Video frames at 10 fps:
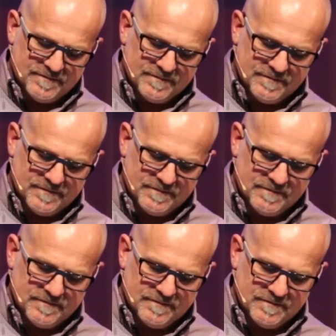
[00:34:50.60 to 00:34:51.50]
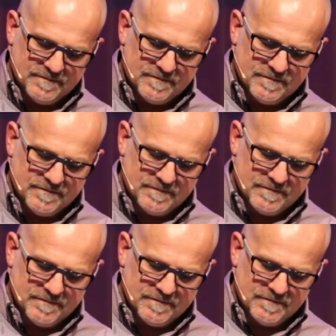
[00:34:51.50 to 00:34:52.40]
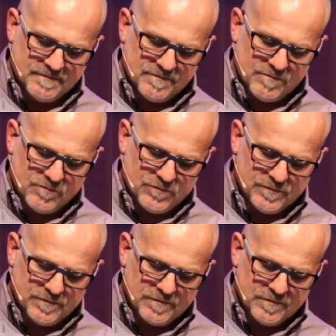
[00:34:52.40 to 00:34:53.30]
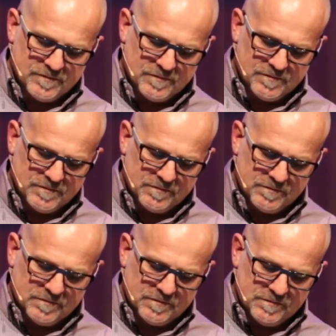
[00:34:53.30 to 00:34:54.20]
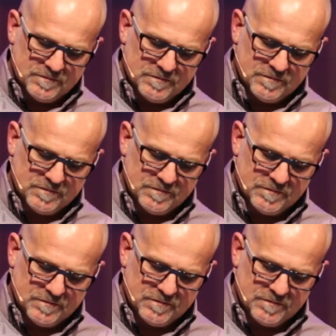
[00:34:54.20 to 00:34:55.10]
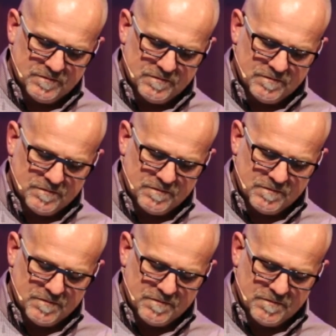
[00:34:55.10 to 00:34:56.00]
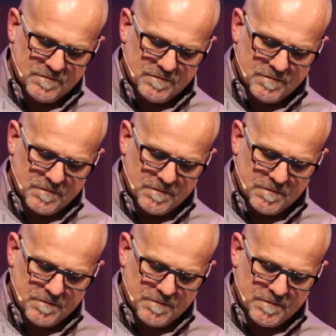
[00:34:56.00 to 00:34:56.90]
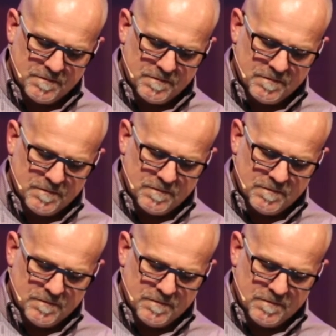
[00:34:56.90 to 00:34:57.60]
(silence)